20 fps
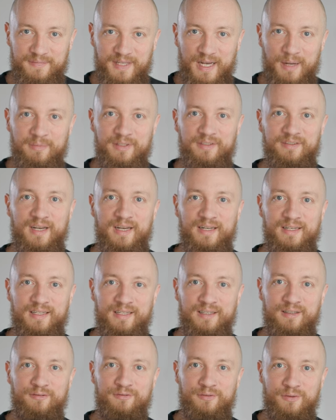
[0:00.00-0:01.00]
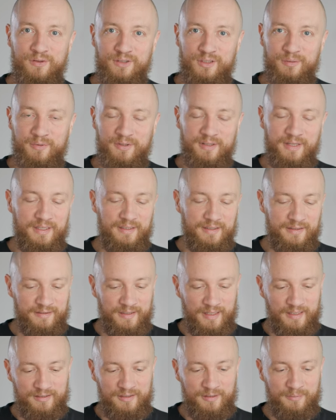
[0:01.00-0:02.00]
I'm designing an affordable and
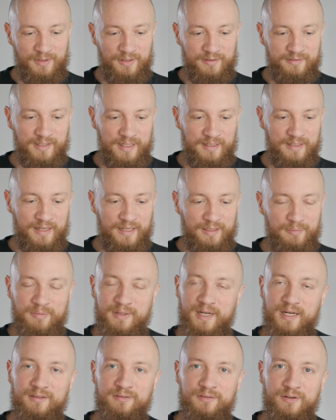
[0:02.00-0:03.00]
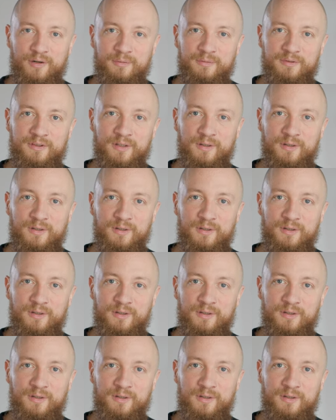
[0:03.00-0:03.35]
accessible satellite platform